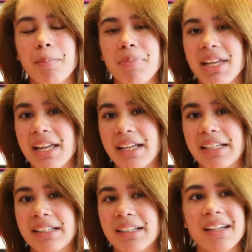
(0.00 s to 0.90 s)

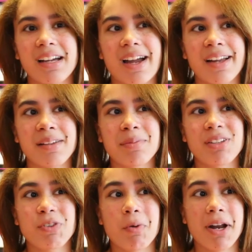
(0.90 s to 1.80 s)
big. I mean,
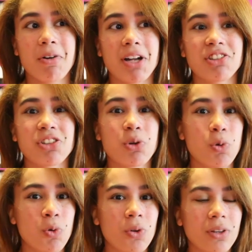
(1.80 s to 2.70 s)
if you want to watch it,
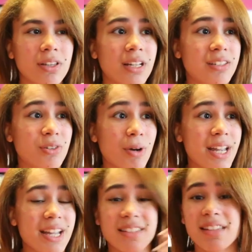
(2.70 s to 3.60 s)
cool, that's
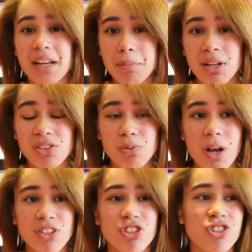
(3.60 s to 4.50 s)
great. It's not a must
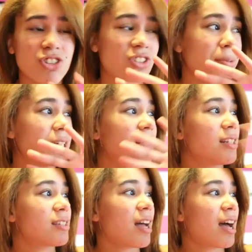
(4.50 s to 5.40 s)
watch, it's just something on
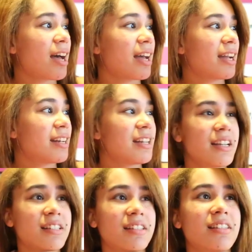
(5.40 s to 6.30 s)
the side,
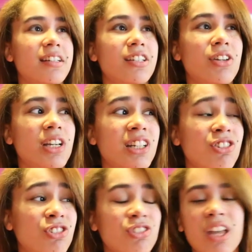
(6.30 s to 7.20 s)
something you can
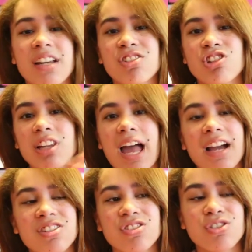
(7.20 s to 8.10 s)

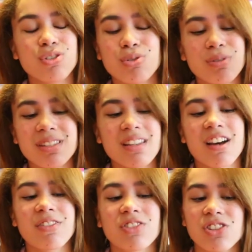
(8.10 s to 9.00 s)
chillax to and
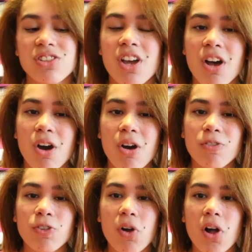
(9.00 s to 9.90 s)
stuff. Just
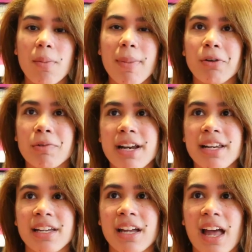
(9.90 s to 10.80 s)
overall, my
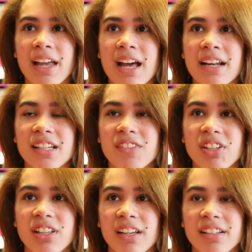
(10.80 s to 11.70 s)
rating, I gotta give
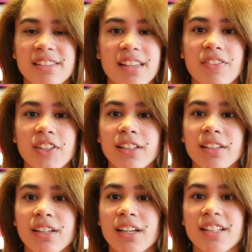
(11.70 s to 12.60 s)
it like a 7.
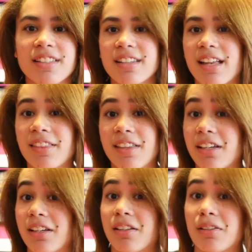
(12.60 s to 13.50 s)
It's
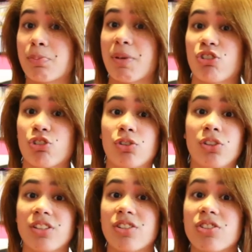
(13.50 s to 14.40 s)
nothing special,
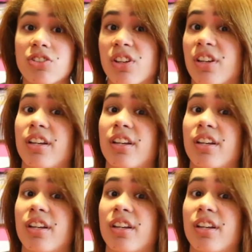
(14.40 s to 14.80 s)
it's